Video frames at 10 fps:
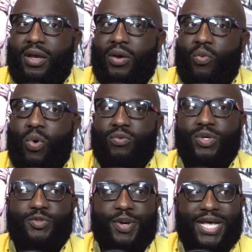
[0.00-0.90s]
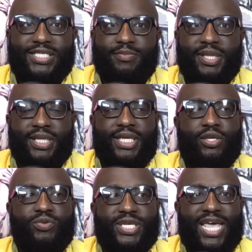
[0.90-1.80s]
what responsibility
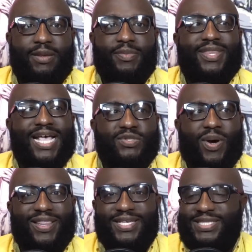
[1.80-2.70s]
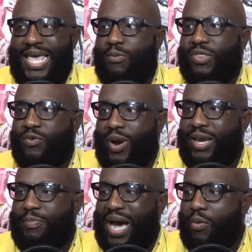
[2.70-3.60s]
you take. And that's why they say with
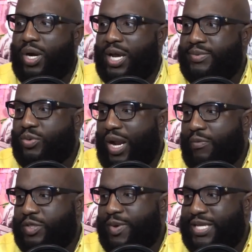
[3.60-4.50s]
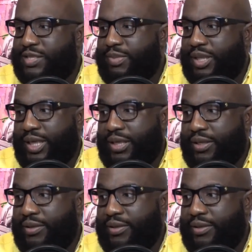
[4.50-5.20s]
great power comes great responsibility.